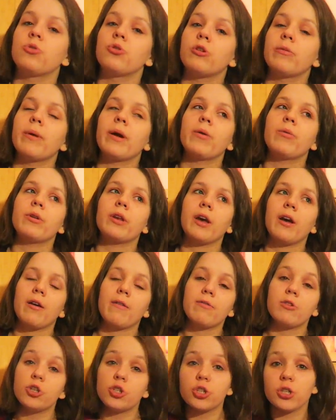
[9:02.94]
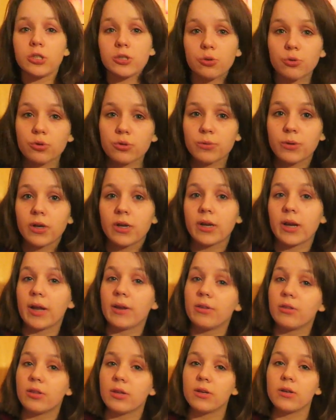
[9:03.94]
or you might want to have just coursework,
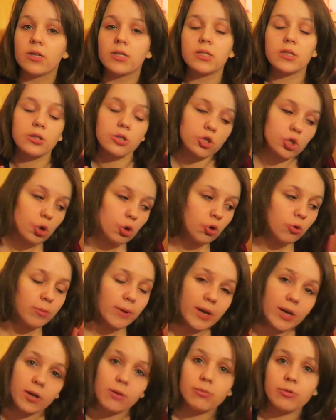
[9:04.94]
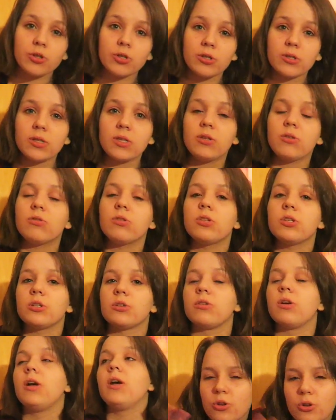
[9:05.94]
and there is so many options that you can
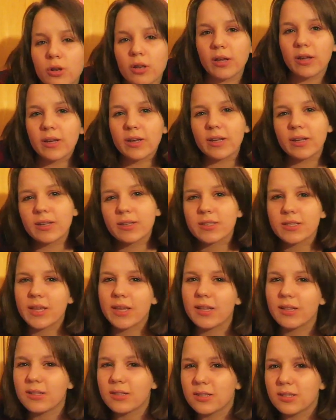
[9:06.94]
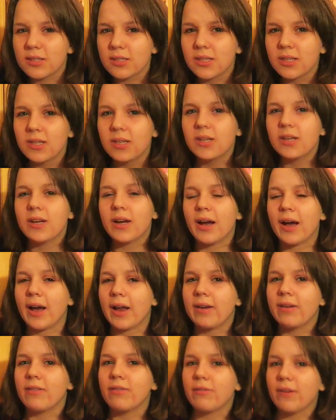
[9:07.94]
do. You're learning skills
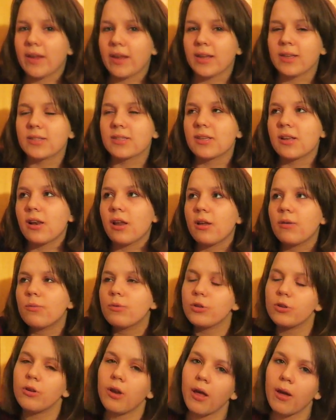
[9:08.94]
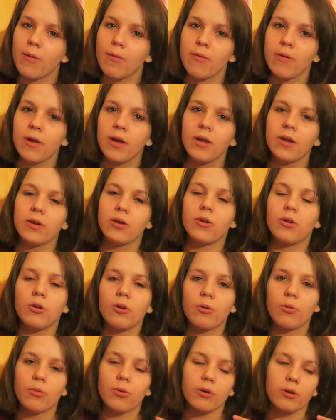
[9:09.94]
and things. Learn what you love,
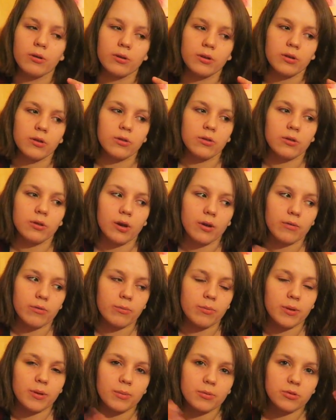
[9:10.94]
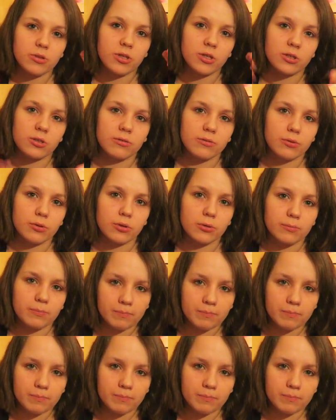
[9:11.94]
not what other people judge you for.